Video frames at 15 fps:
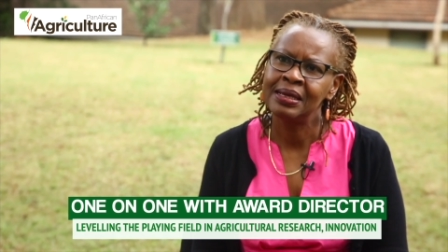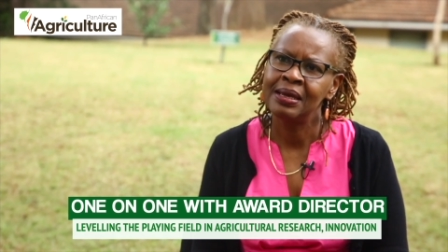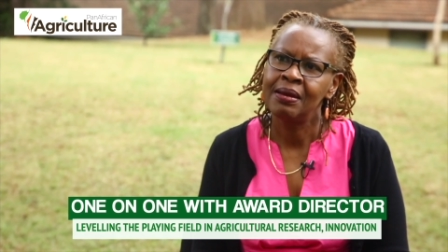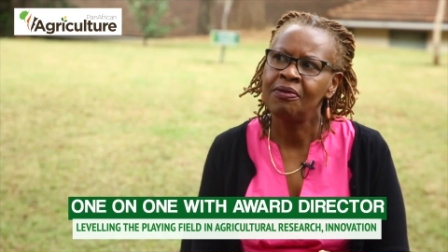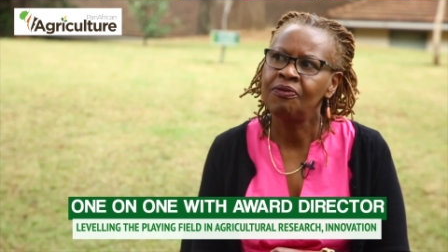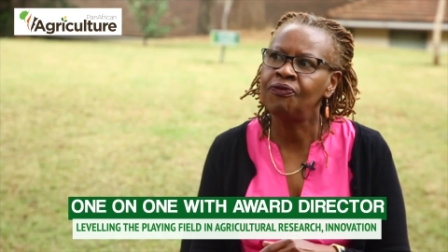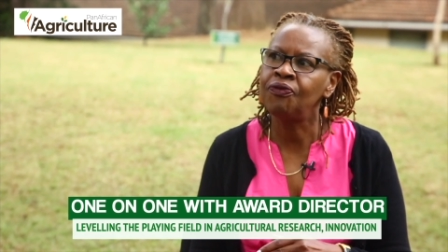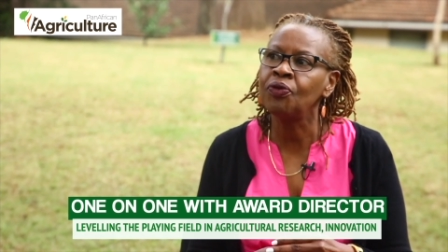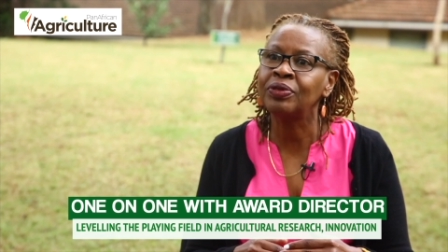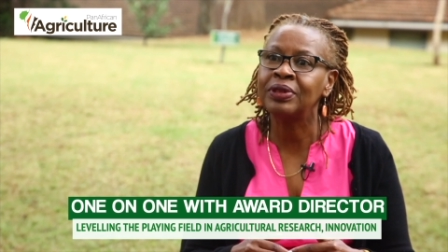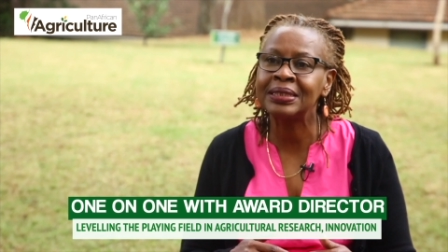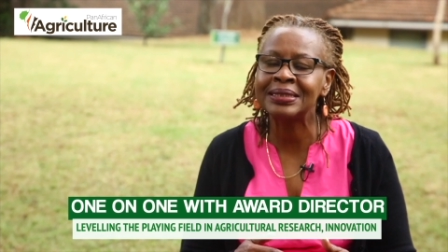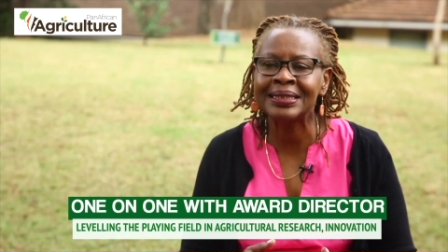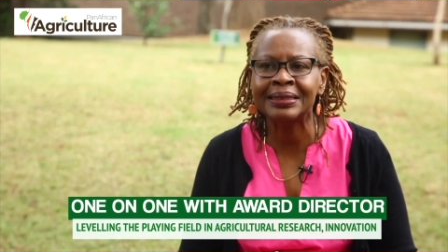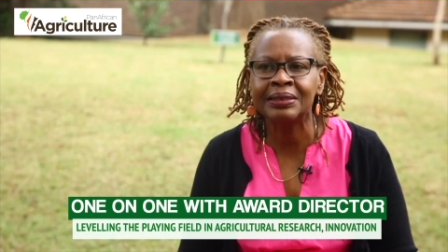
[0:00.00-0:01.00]
for the
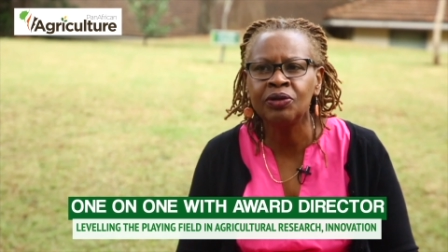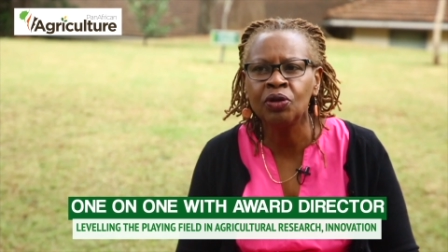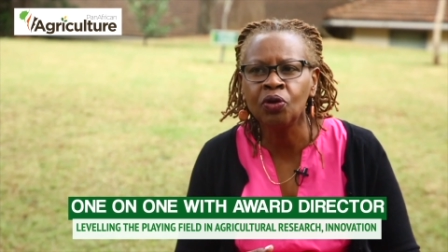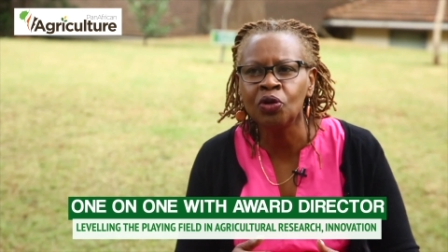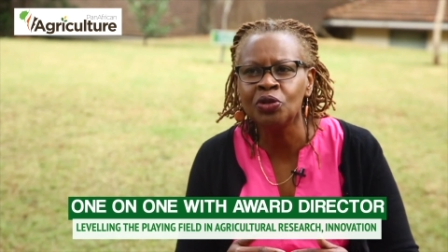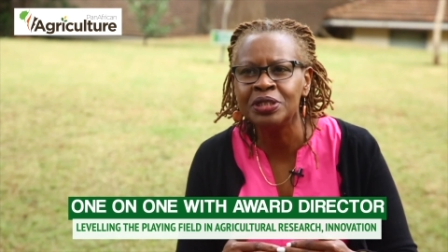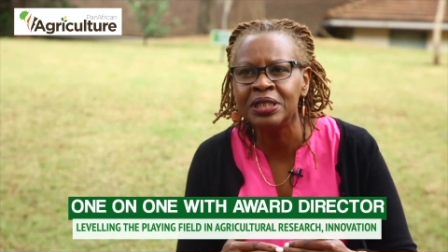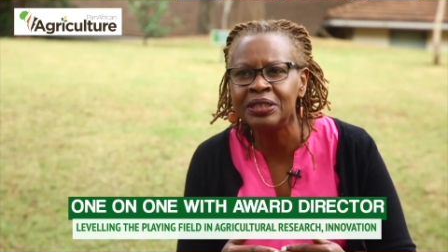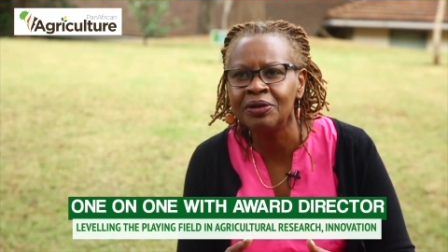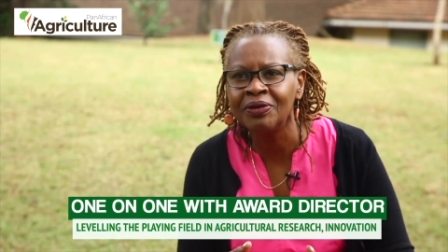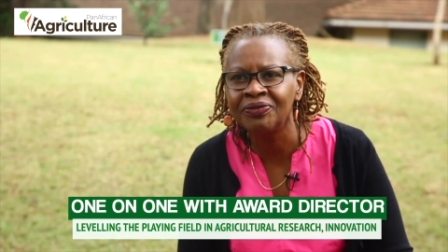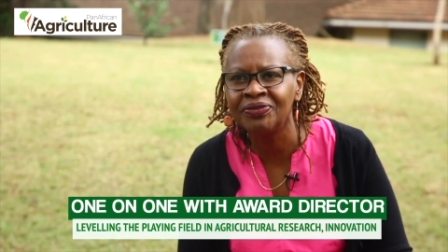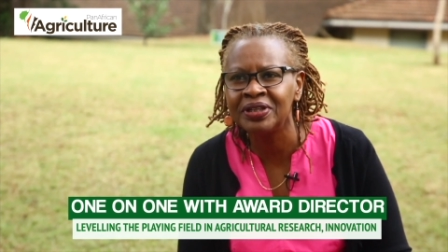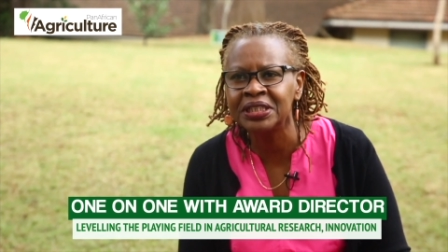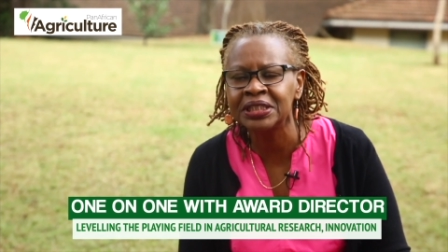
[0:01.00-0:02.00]
technology
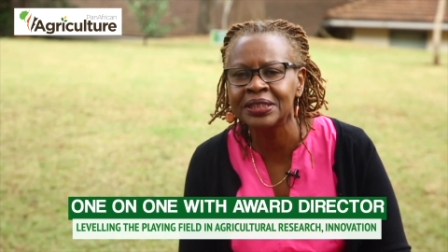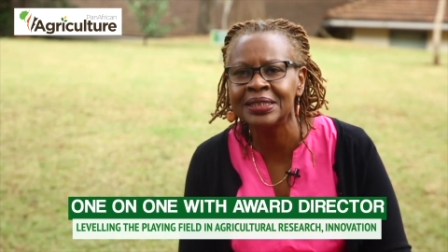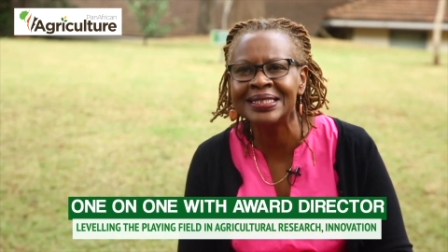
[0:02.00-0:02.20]
innovations?